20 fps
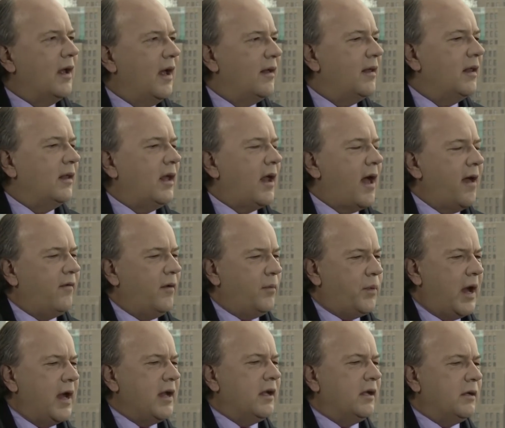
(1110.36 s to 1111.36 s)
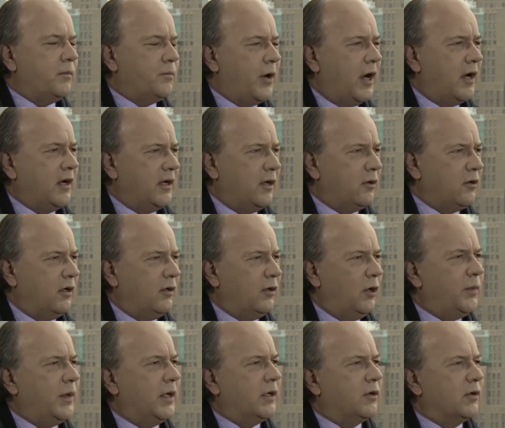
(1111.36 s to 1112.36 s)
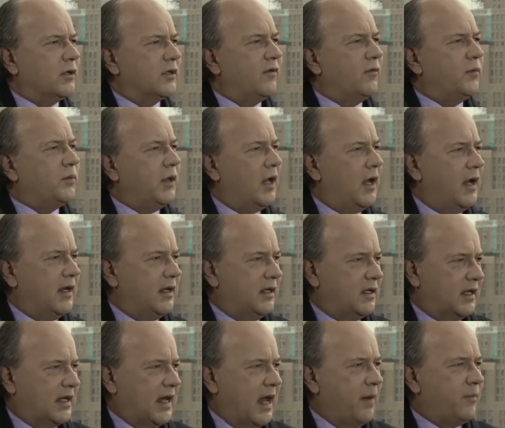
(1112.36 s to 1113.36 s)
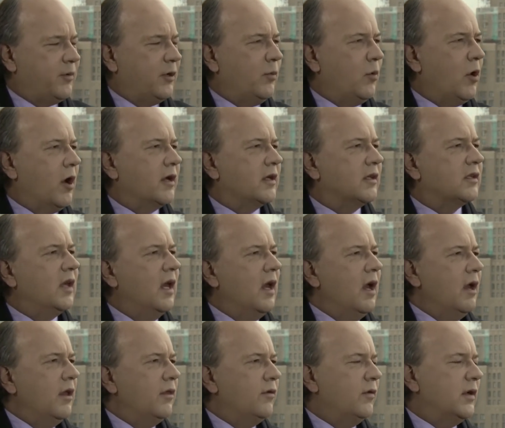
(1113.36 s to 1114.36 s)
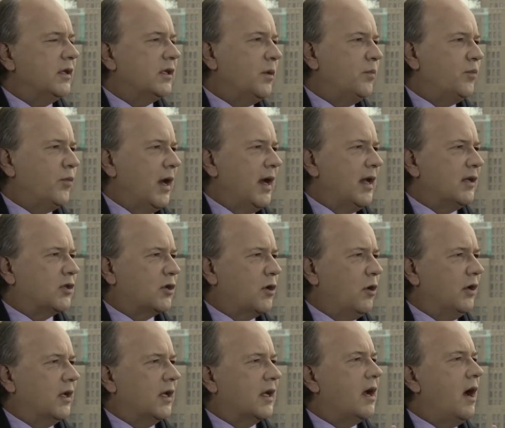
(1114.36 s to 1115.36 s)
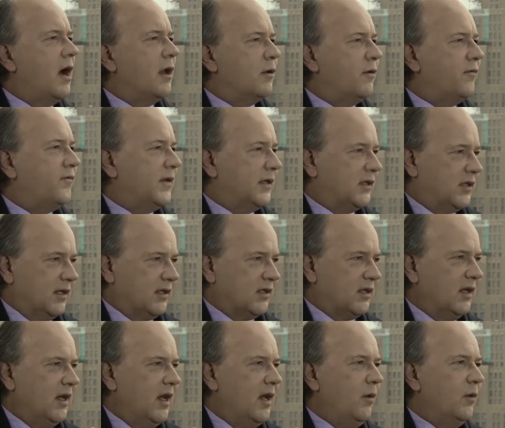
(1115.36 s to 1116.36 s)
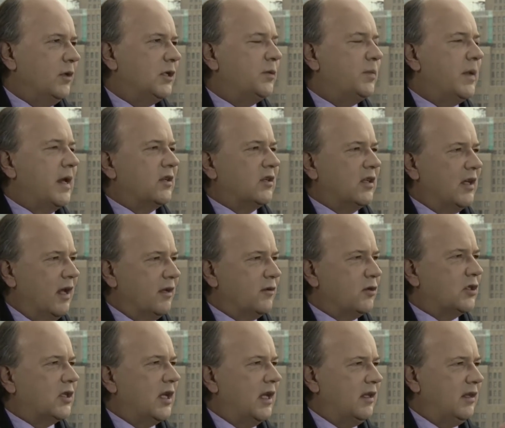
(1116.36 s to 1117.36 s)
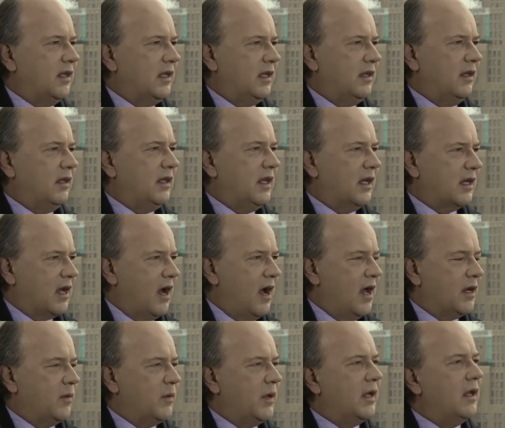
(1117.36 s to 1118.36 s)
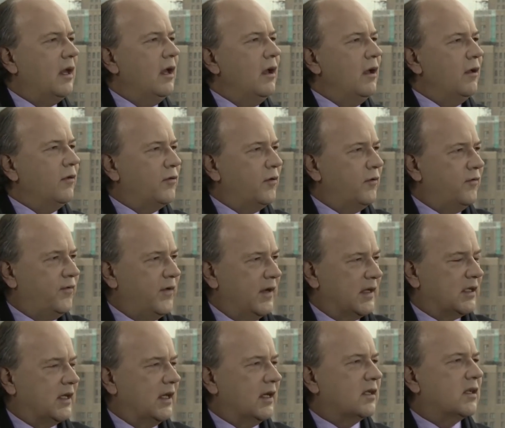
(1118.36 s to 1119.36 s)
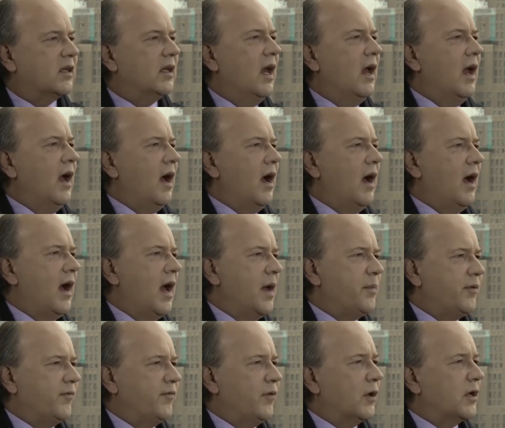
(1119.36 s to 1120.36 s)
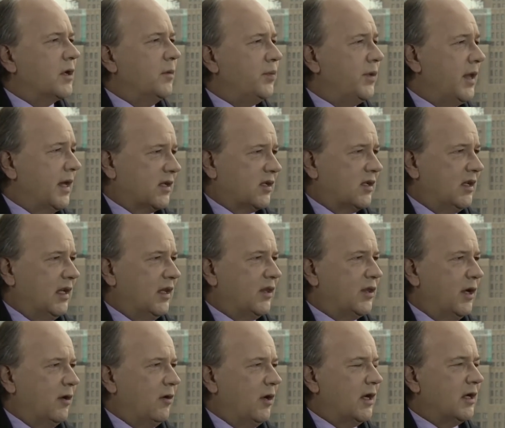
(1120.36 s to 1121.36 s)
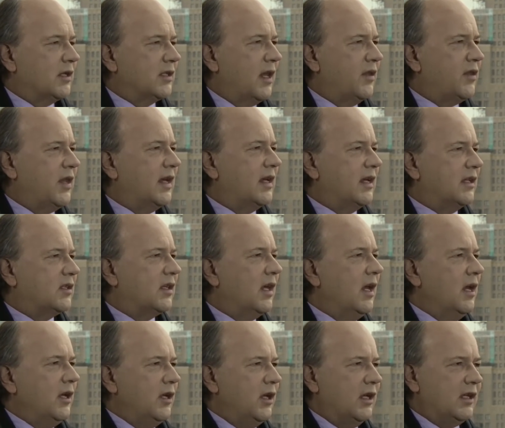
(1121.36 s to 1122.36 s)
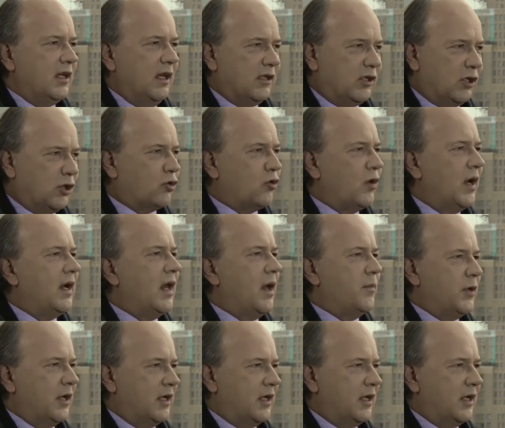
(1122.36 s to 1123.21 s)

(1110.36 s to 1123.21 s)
I've pioneered a little bit in terms of applying it to capital markets. There is a branch called econophysics, which is basically understanding the economy through physics. I prefer complexity theory because I think it's straight up.